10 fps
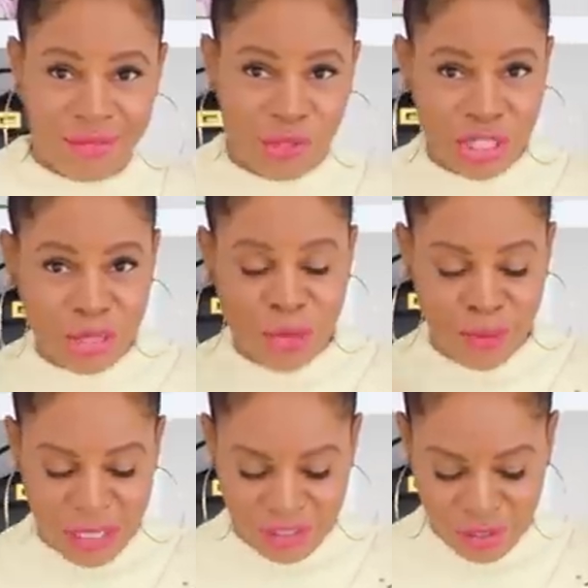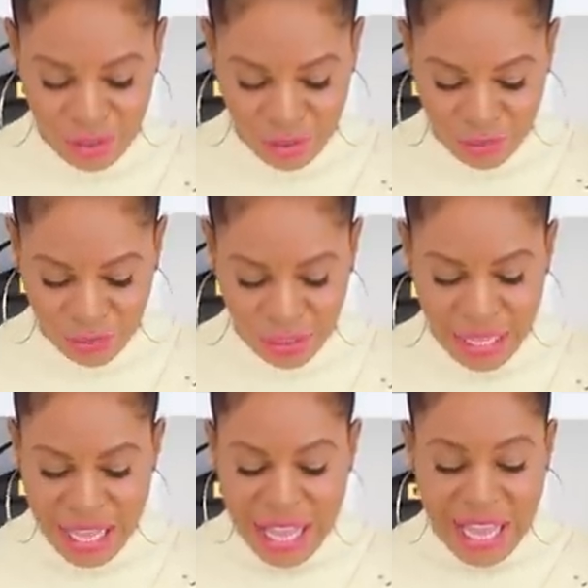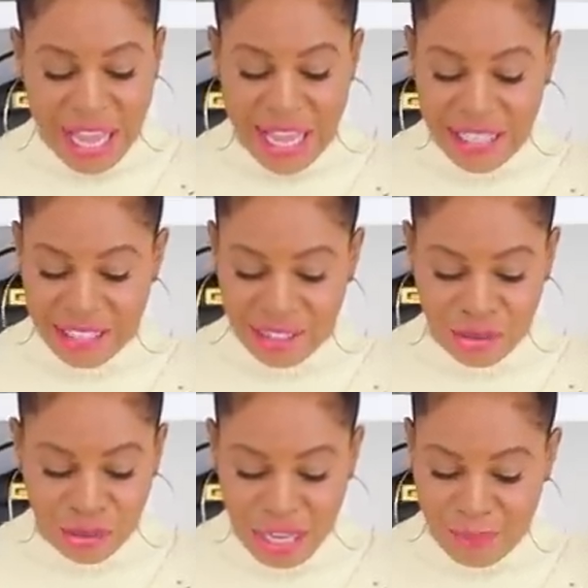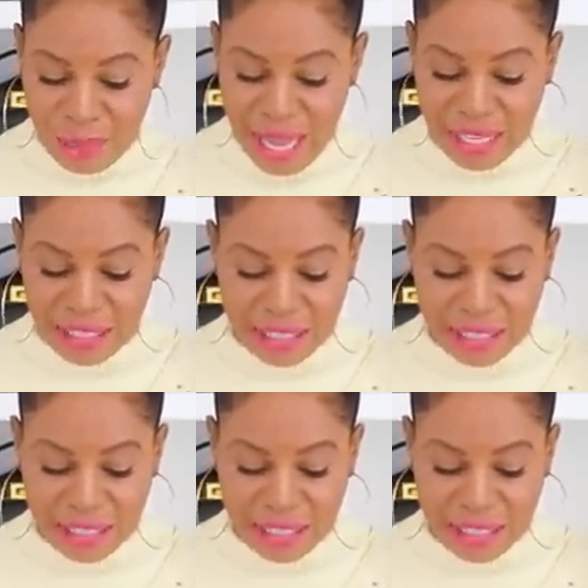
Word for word: We've got small bags all over, and it's a great bag.